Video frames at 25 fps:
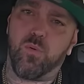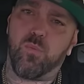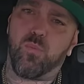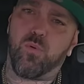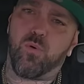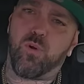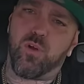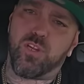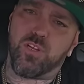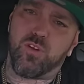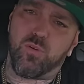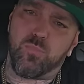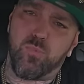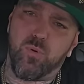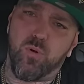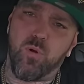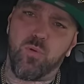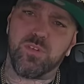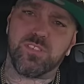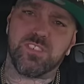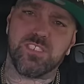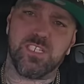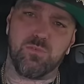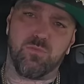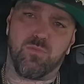Boy, oh boy,
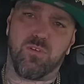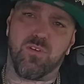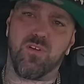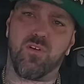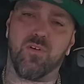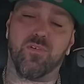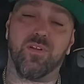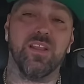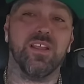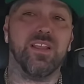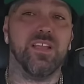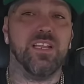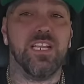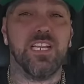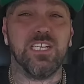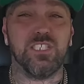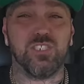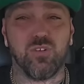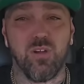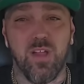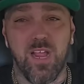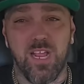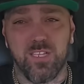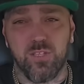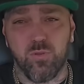was he wrong. He
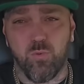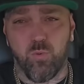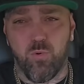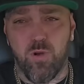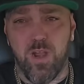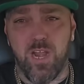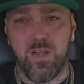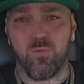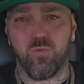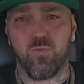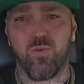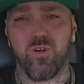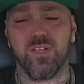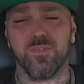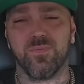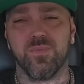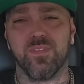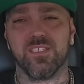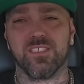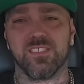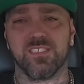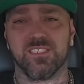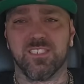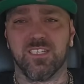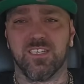tried the right one
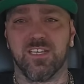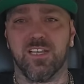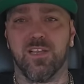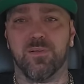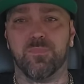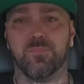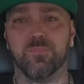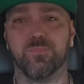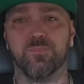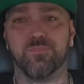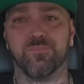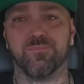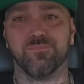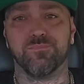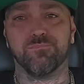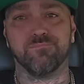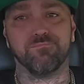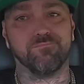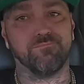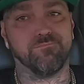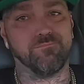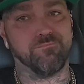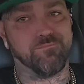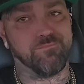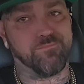this time
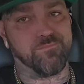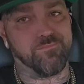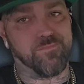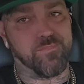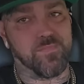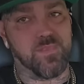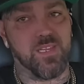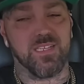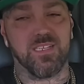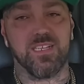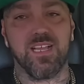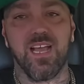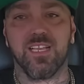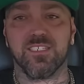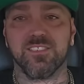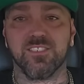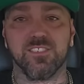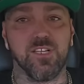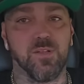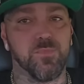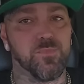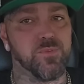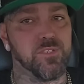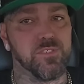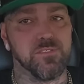and got
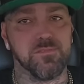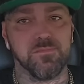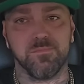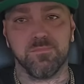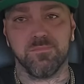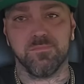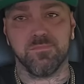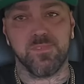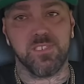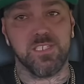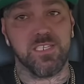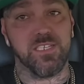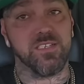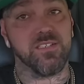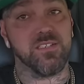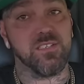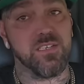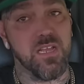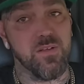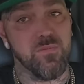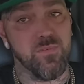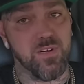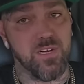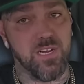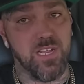something he had
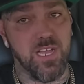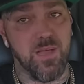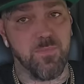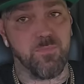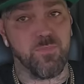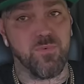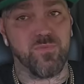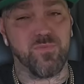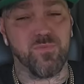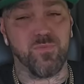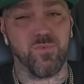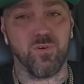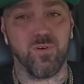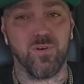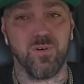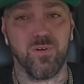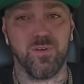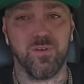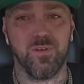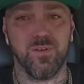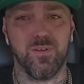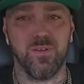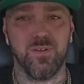never gotten before.